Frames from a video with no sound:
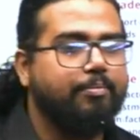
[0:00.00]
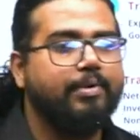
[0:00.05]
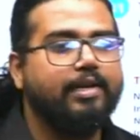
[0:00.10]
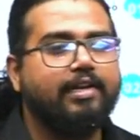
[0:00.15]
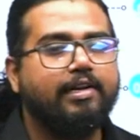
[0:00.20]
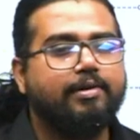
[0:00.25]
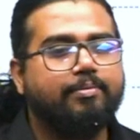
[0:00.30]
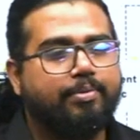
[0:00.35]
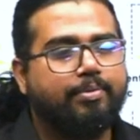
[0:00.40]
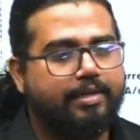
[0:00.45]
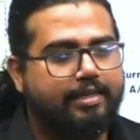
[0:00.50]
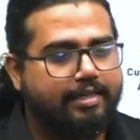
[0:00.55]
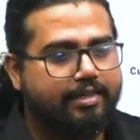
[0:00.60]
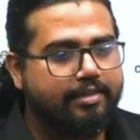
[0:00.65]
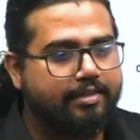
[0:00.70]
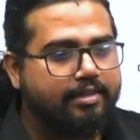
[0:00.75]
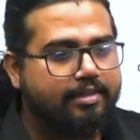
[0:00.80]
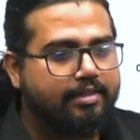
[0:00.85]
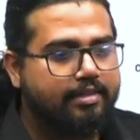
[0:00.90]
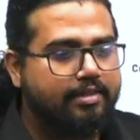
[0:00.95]
billion per year.
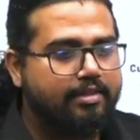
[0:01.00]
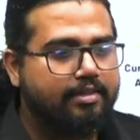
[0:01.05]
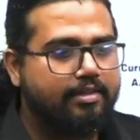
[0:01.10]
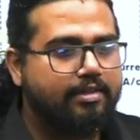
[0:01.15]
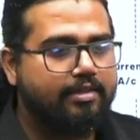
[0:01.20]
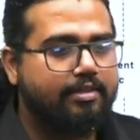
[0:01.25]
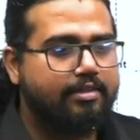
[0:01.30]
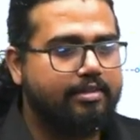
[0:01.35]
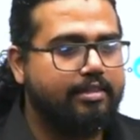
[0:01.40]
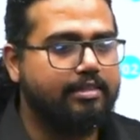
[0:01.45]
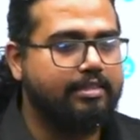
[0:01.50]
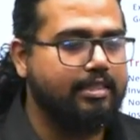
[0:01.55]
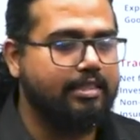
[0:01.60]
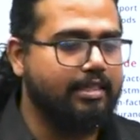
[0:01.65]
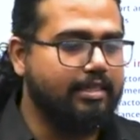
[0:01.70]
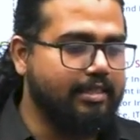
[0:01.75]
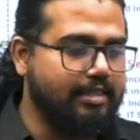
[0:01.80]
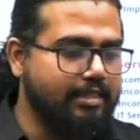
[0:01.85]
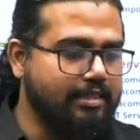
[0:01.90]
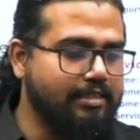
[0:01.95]
This year
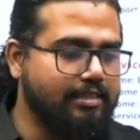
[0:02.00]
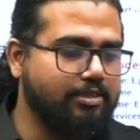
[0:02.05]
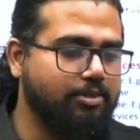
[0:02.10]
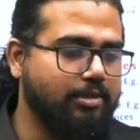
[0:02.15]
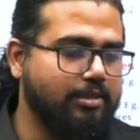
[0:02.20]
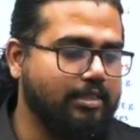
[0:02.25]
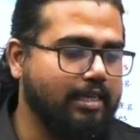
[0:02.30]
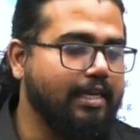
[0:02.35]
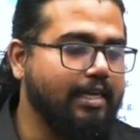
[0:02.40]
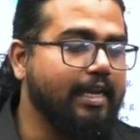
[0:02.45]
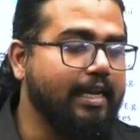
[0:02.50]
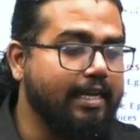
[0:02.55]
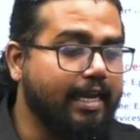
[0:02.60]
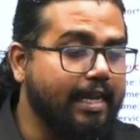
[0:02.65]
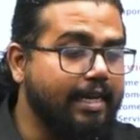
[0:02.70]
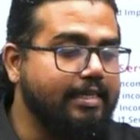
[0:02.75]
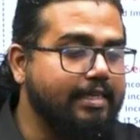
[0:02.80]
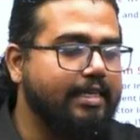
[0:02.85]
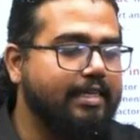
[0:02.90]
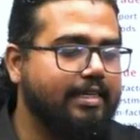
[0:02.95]
it is, you are saying,
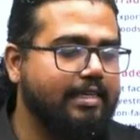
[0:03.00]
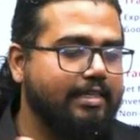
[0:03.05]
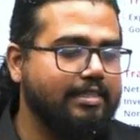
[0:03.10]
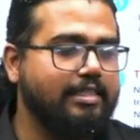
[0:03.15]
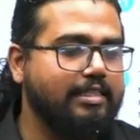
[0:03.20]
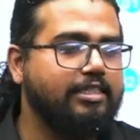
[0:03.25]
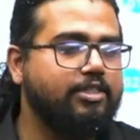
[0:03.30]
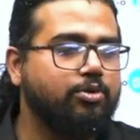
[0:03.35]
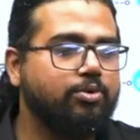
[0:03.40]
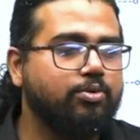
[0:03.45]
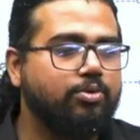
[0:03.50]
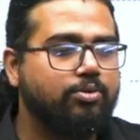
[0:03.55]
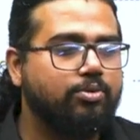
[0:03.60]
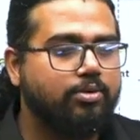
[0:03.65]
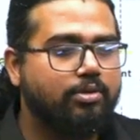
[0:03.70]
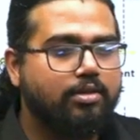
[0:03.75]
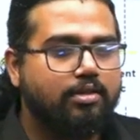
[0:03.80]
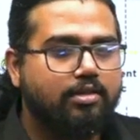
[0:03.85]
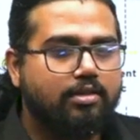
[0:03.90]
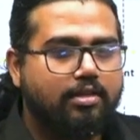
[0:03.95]
again increasing to
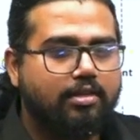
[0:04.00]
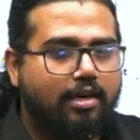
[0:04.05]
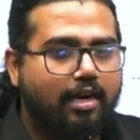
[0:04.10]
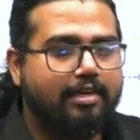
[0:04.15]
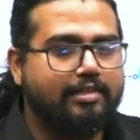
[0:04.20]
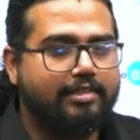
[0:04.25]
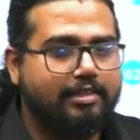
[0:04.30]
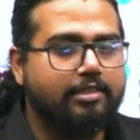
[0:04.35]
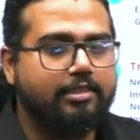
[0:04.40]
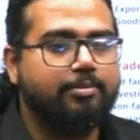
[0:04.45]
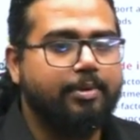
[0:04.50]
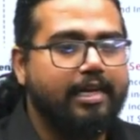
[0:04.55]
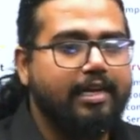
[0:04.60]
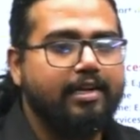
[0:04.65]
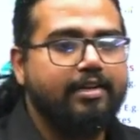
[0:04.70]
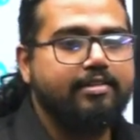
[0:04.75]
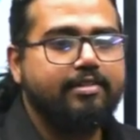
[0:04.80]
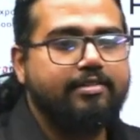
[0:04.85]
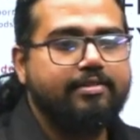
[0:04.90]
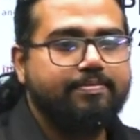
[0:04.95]
100 billion.